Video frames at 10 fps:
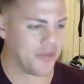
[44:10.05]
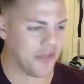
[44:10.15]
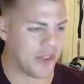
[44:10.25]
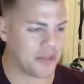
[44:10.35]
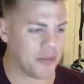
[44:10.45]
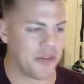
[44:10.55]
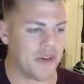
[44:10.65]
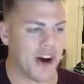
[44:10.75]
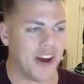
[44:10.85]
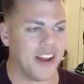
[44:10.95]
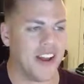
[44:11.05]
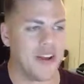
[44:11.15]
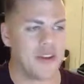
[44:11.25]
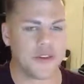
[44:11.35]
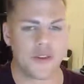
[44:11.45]
Let's move on
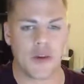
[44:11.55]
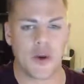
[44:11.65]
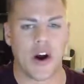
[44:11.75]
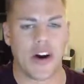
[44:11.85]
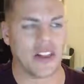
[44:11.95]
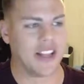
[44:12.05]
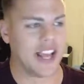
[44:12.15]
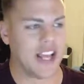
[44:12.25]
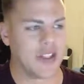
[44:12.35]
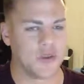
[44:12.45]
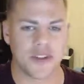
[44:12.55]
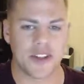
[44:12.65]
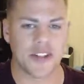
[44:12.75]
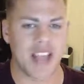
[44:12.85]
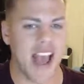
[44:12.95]
to our lands, which
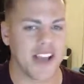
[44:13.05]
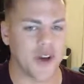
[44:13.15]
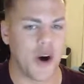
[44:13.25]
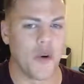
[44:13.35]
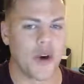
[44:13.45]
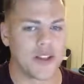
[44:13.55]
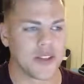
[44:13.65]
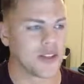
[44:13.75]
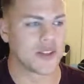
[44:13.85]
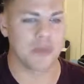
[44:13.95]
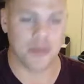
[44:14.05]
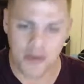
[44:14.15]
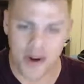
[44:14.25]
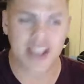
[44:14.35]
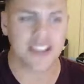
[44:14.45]
is, as always,
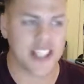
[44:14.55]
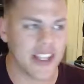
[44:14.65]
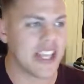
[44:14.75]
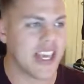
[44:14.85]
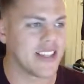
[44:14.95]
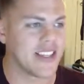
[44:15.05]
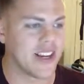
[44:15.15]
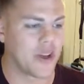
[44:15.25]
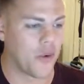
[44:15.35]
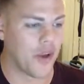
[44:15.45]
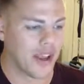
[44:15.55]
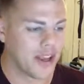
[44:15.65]
surprisingly easy and quick.